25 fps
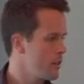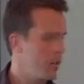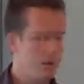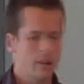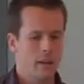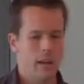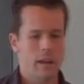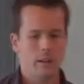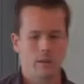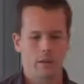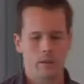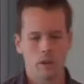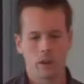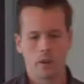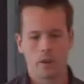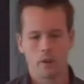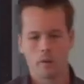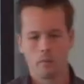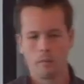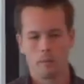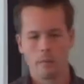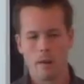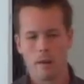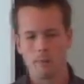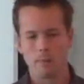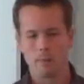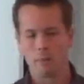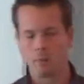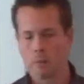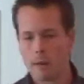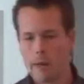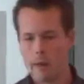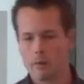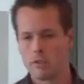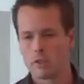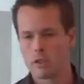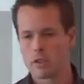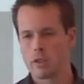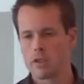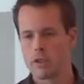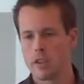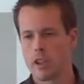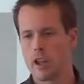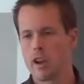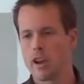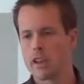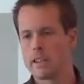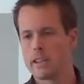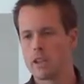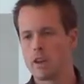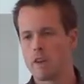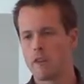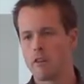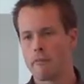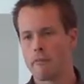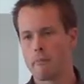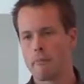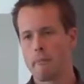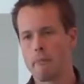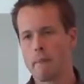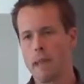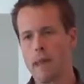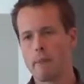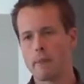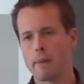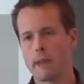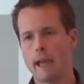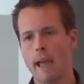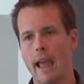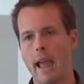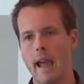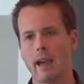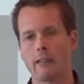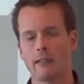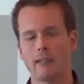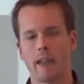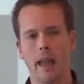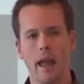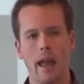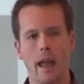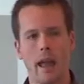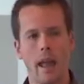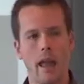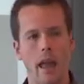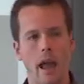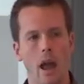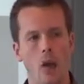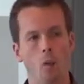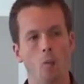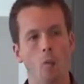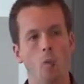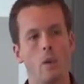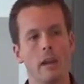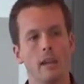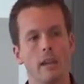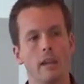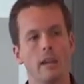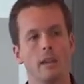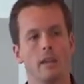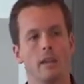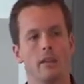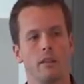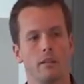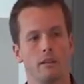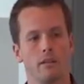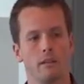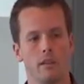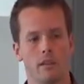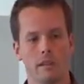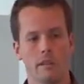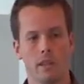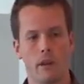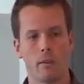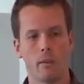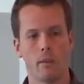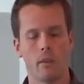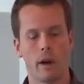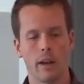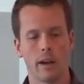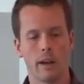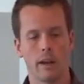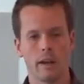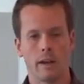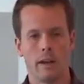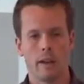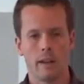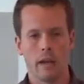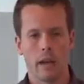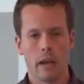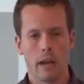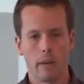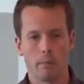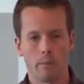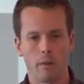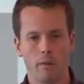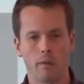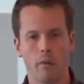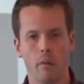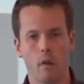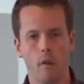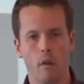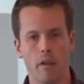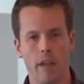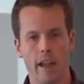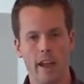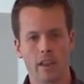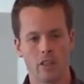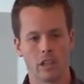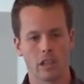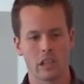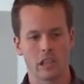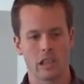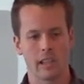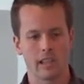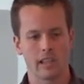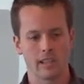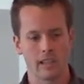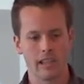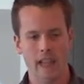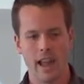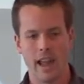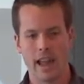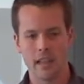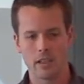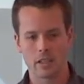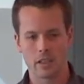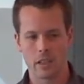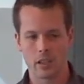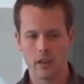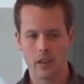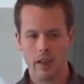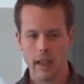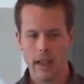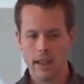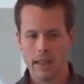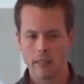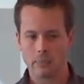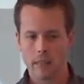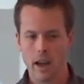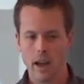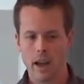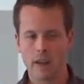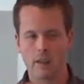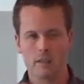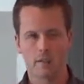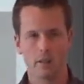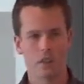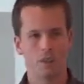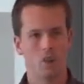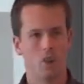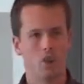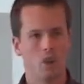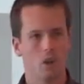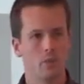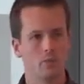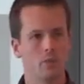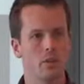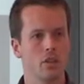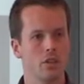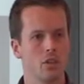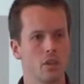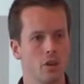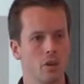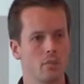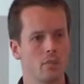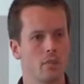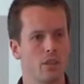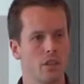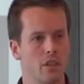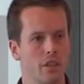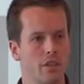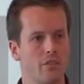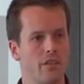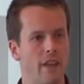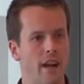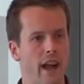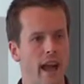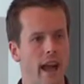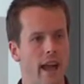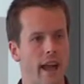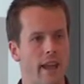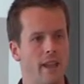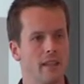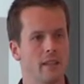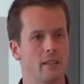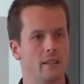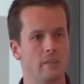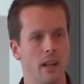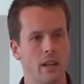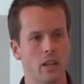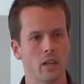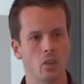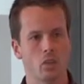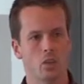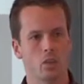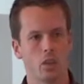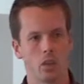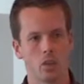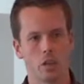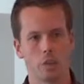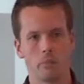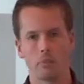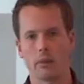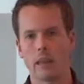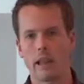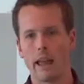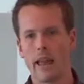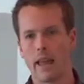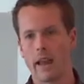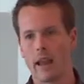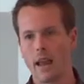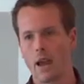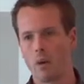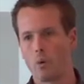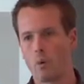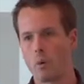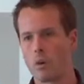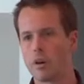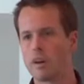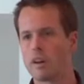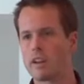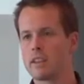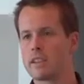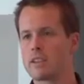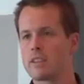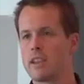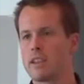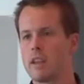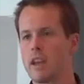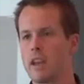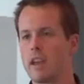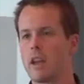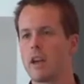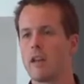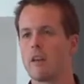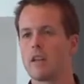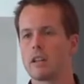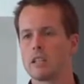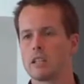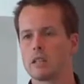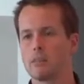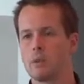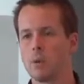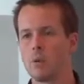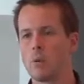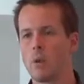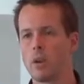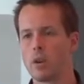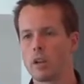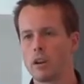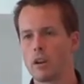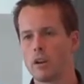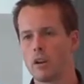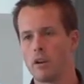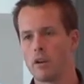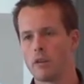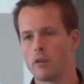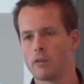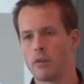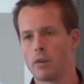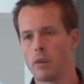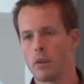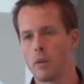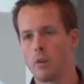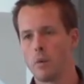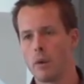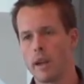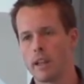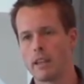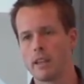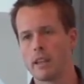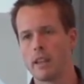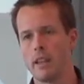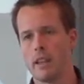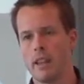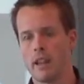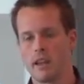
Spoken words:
Yeah, so Pete was the idea of mapping out a week for someone before they actually start. So as part of this job description phase, make sure that you plan out what it is that they're going to be working on for a week.